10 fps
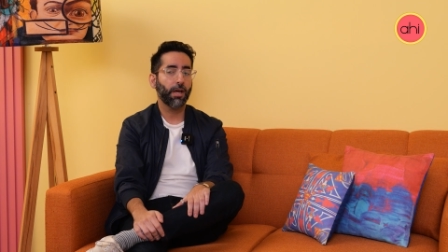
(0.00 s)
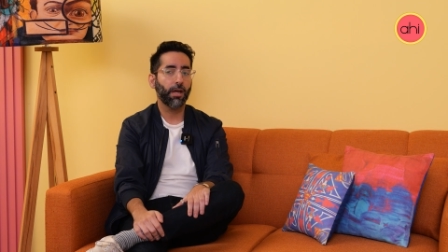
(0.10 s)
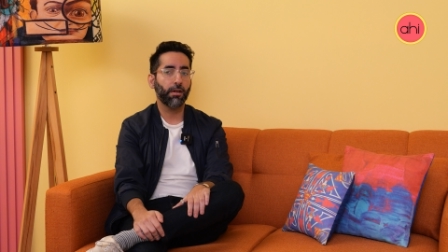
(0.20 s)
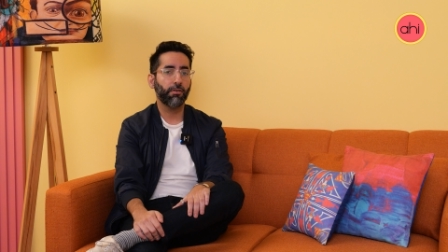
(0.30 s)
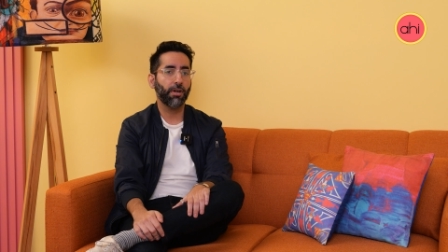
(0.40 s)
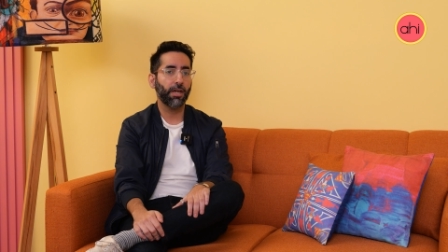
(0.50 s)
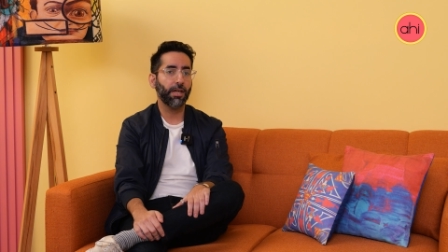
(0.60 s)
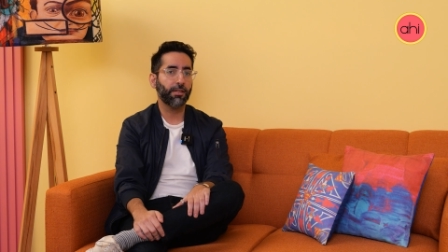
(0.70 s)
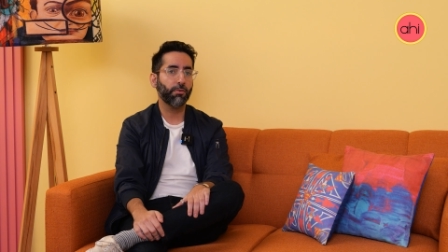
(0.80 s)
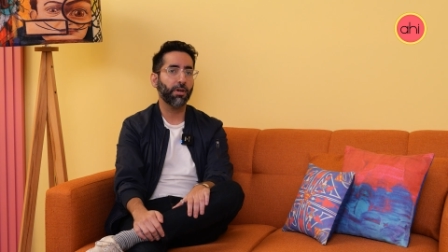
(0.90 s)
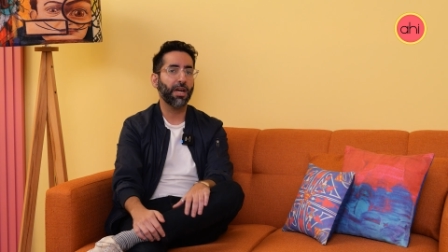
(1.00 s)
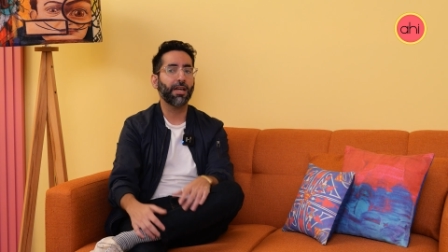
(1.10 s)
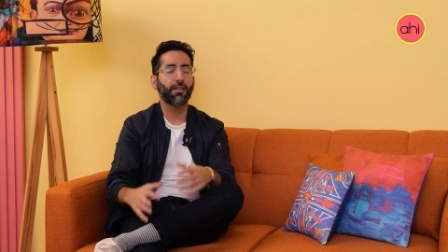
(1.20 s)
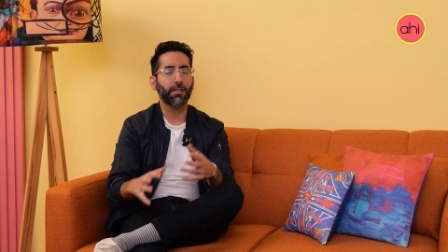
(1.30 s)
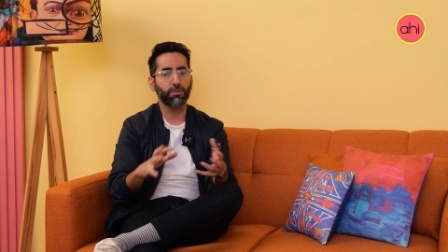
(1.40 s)
And really, I think we're
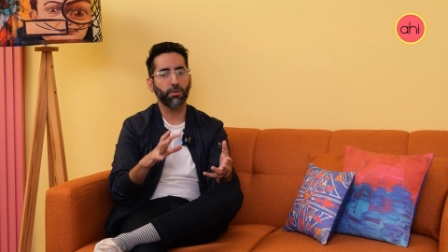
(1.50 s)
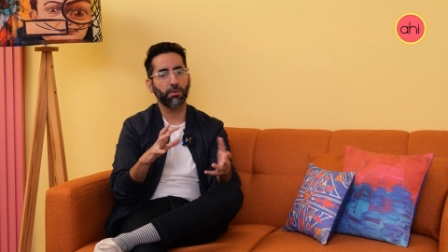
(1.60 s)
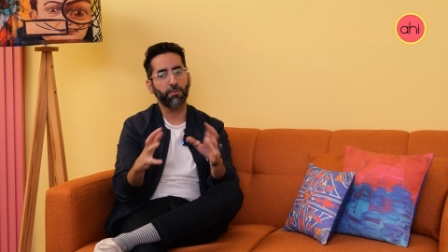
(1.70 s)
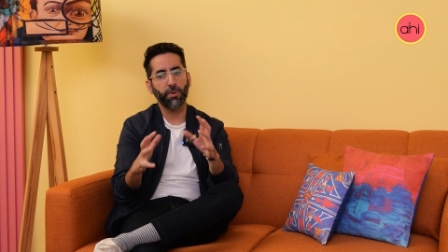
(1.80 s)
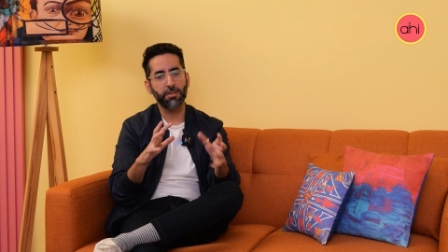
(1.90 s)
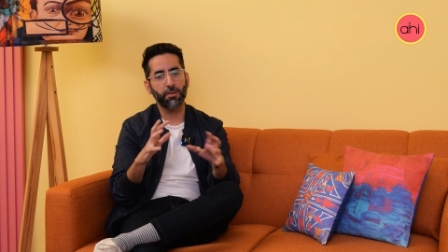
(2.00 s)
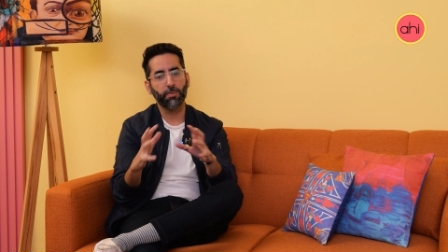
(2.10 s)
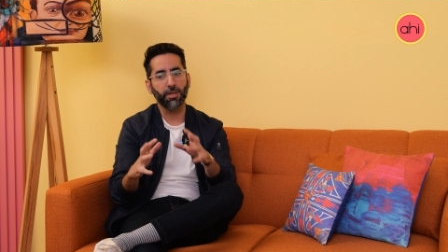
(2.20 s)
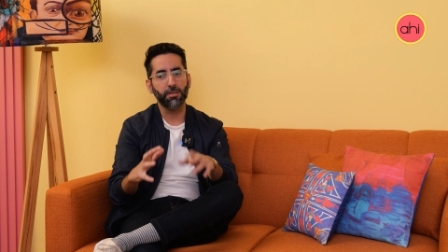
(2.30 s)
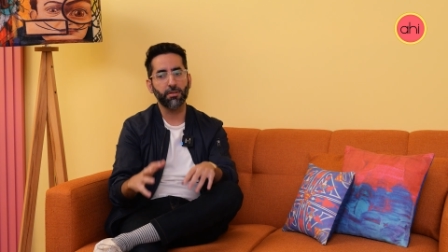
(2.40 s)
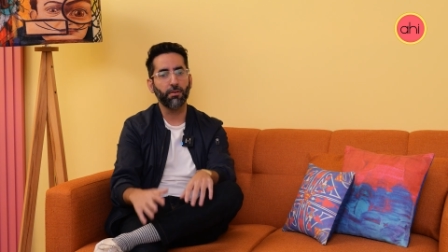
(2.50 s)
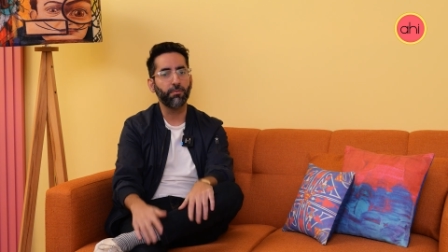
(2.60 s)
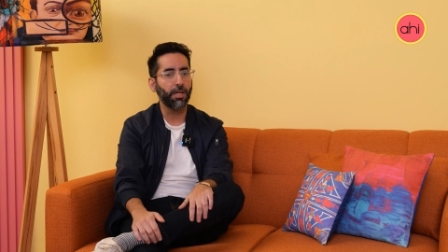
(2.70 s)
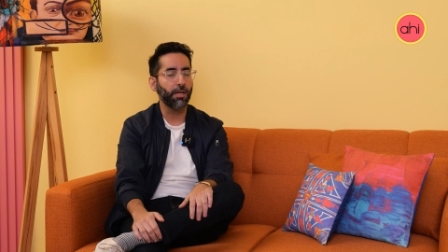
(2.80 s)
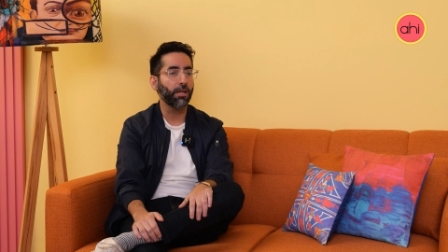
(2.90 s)
at that sort of precipice of
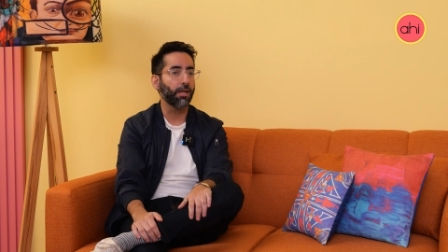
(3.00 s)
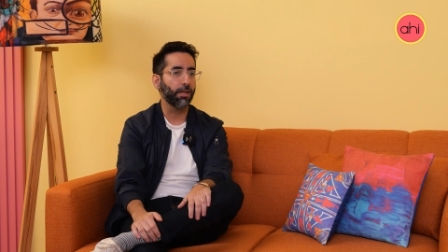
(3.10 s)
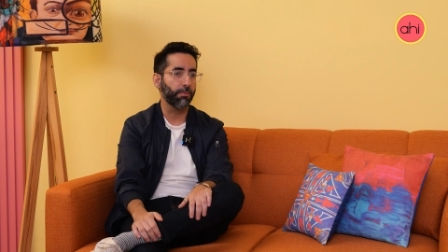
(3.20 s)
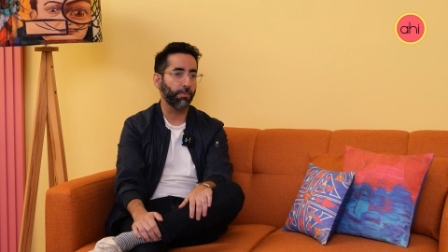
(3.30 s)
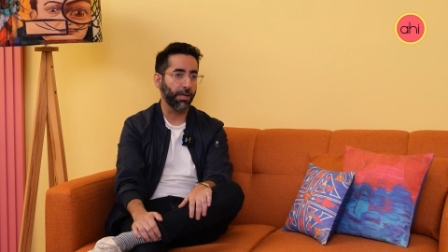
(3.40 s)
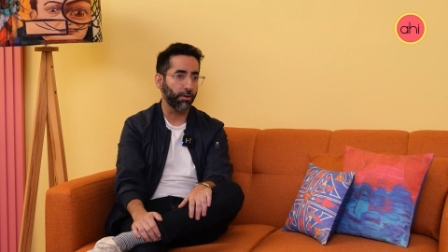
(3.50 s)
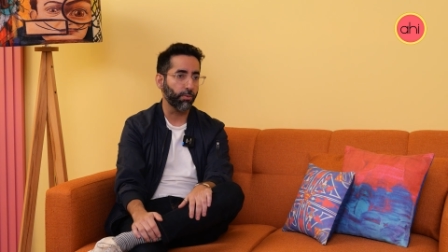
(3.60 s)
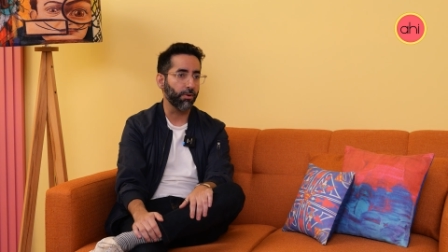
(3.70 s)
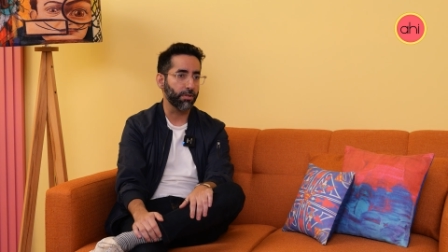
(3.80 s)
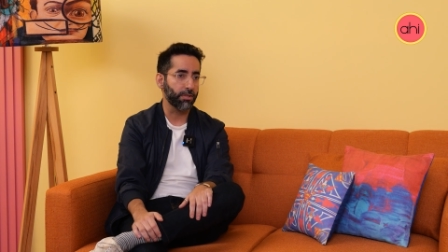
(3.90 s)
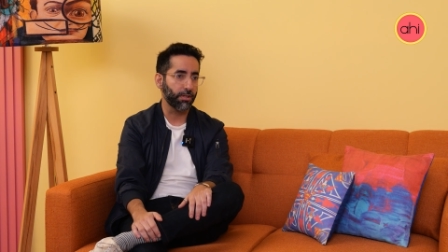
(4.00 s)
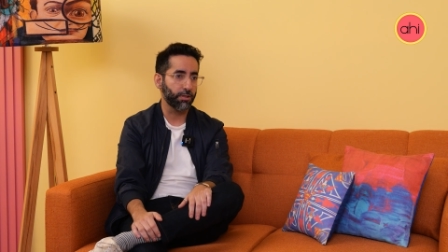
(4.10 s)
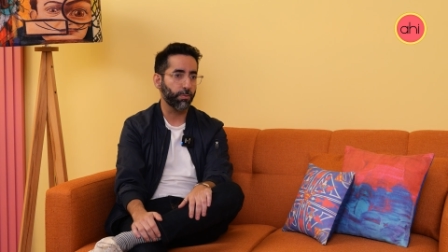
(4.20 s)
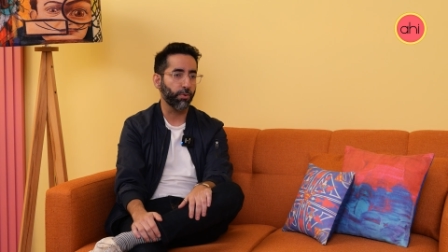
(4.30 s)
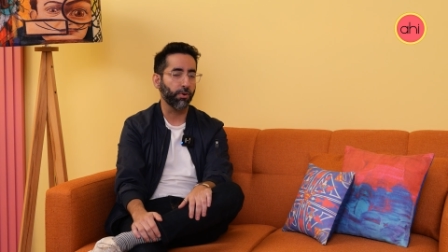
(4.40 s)
needing big rewards at
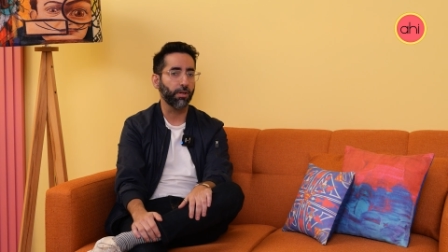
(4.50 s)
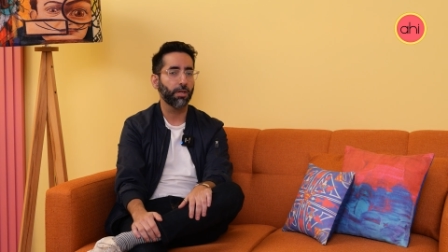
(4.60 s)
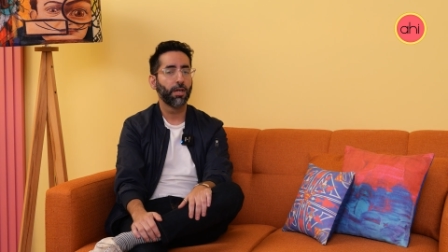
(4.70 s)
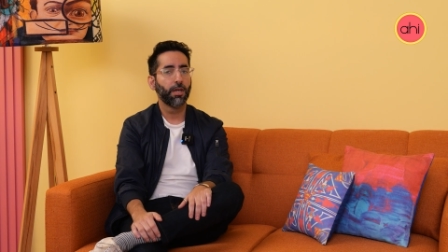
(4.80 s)
this point.